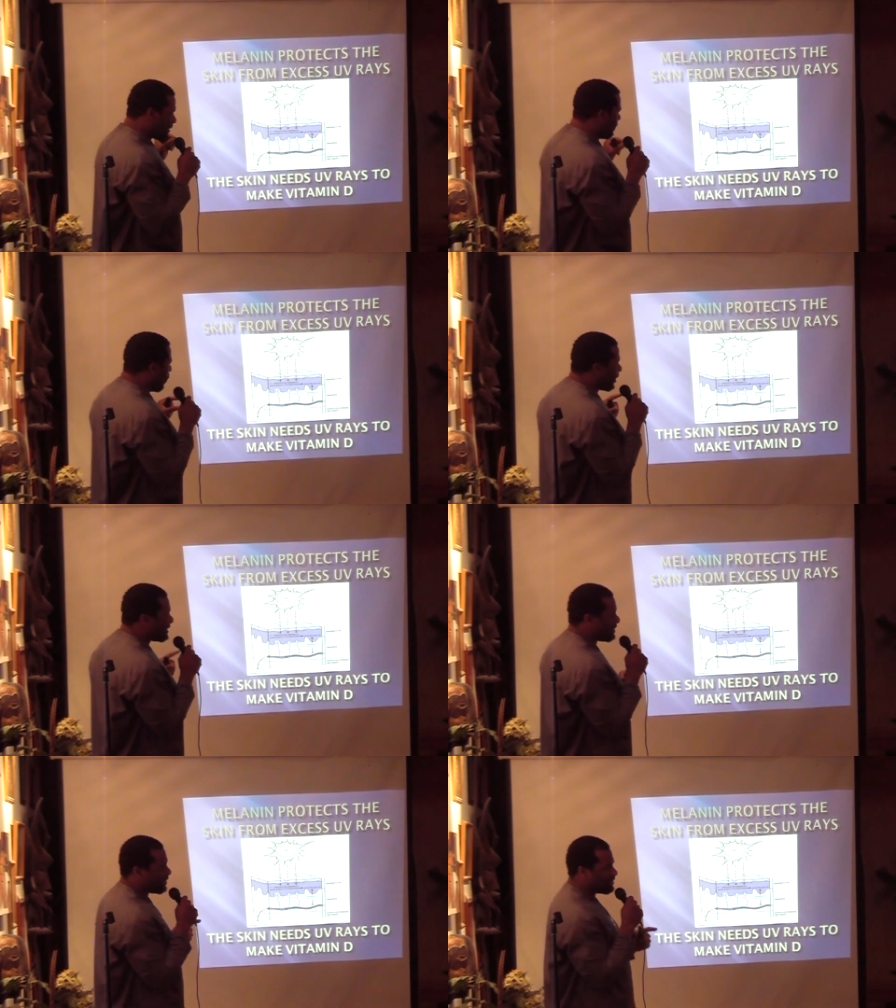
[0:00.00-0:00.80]
It's
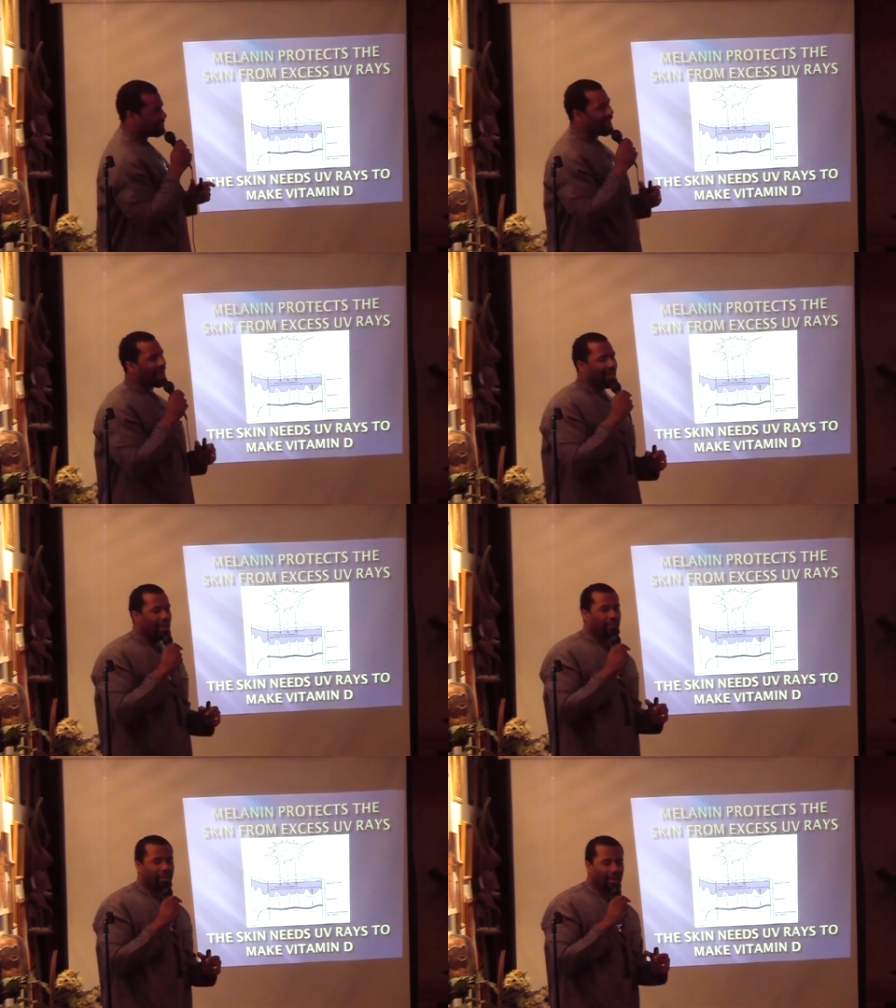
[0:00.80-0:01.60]
important to understand
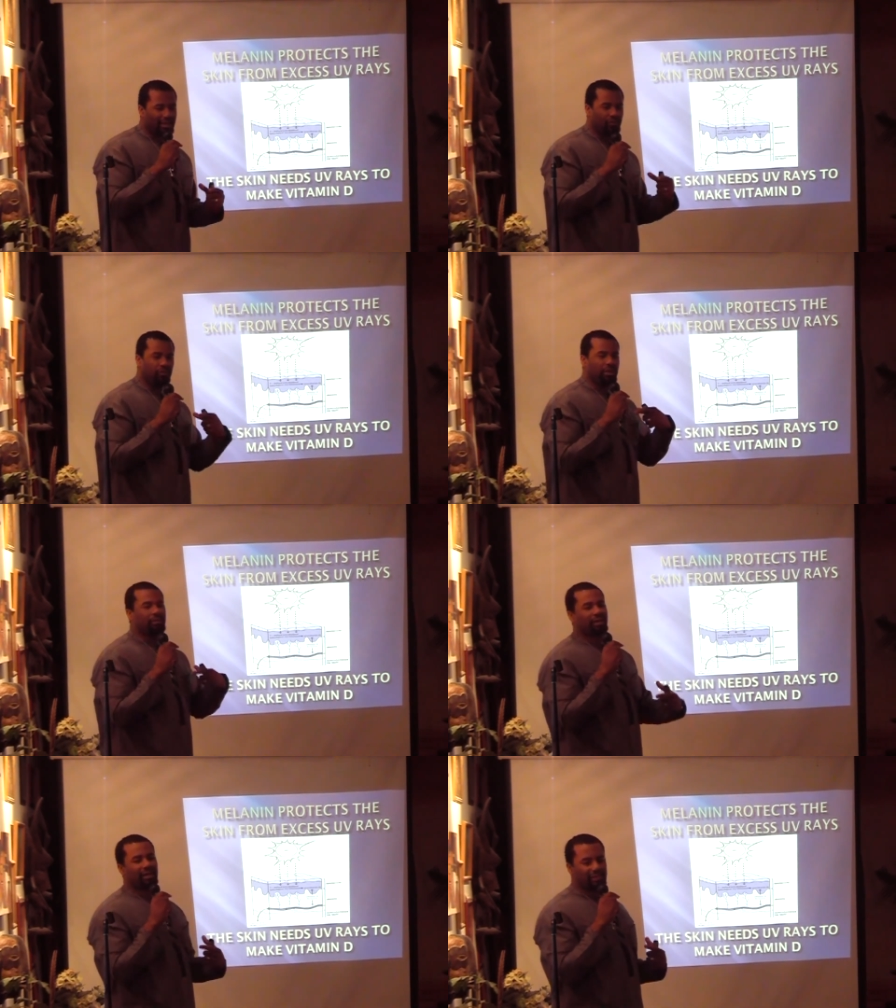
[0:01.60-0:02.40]
that, because if you
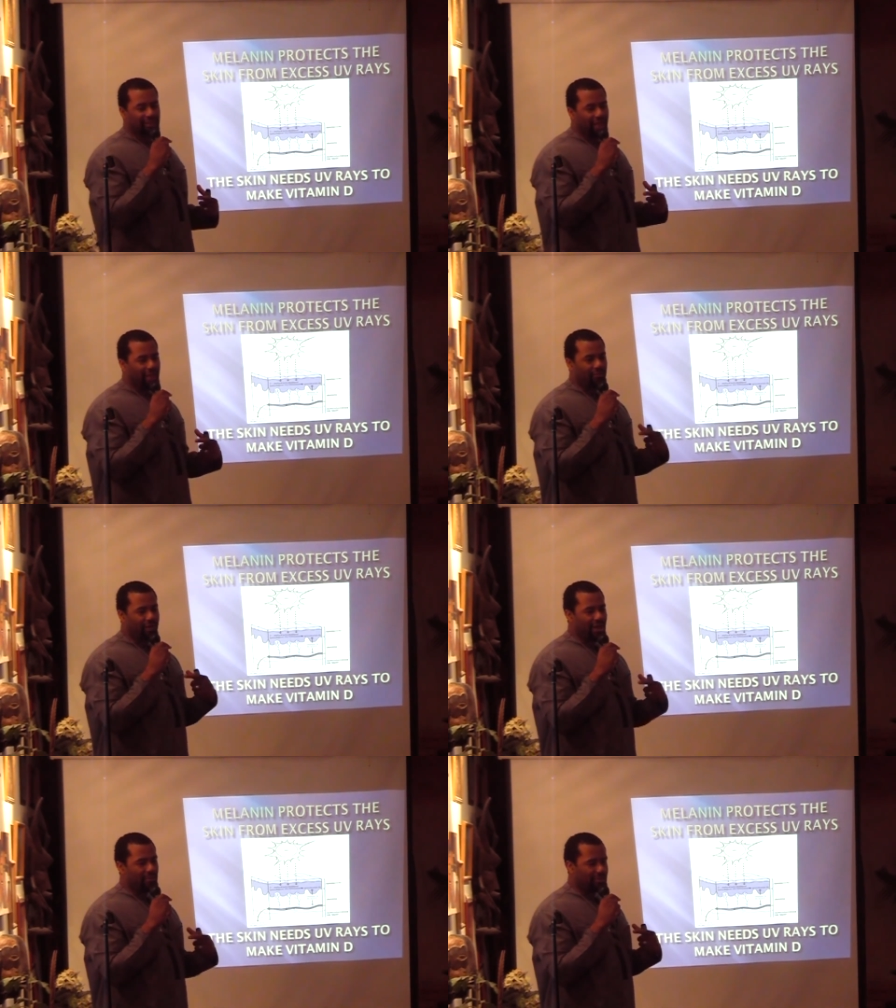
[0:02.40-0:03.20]
really want to understand
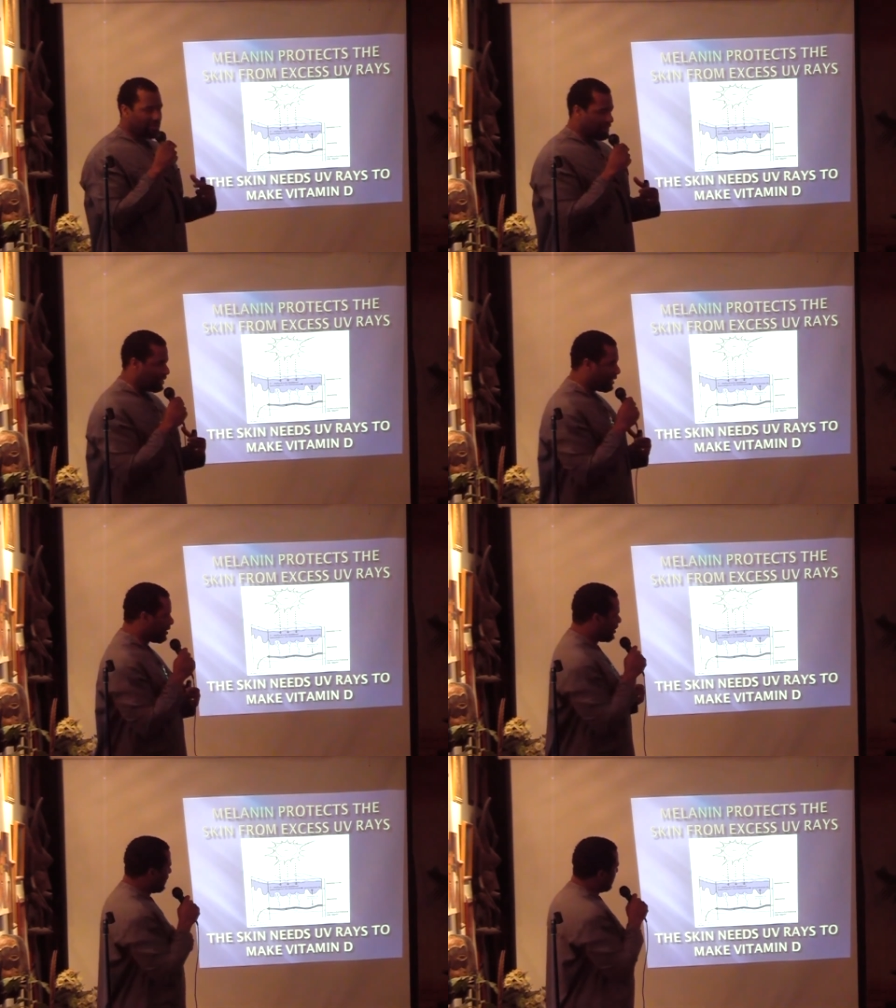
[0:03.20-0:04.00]
vitamin
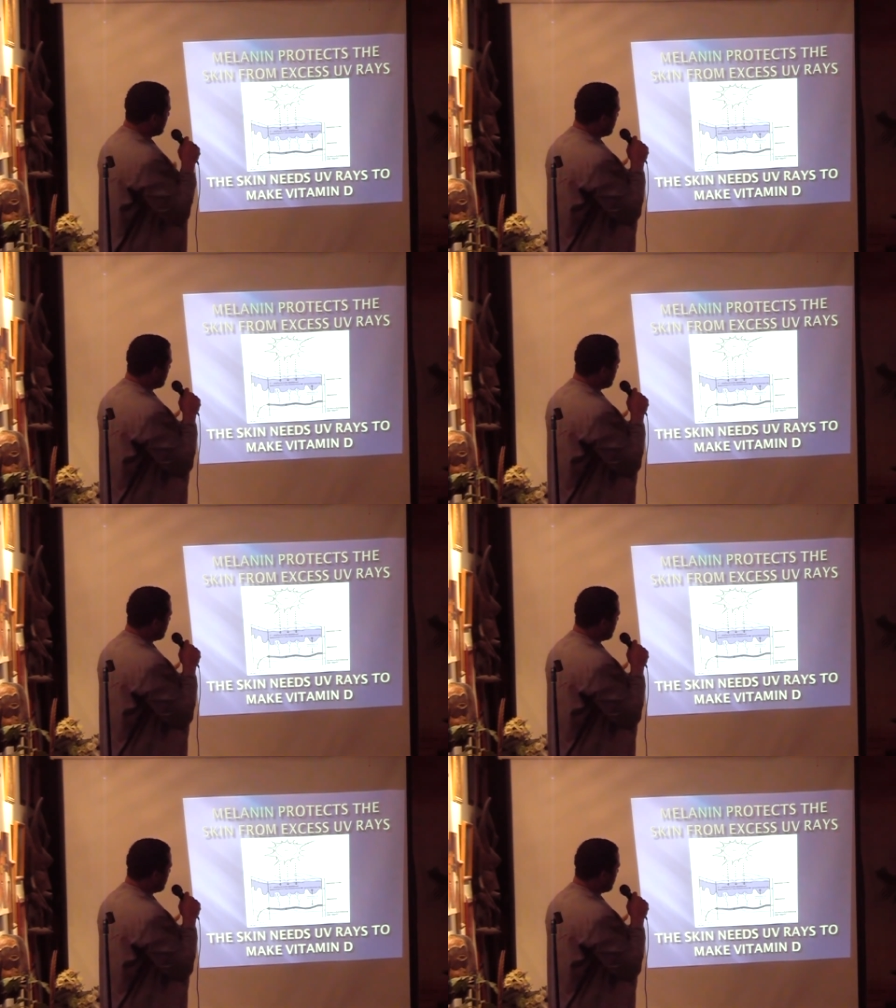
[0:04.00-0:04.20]
D,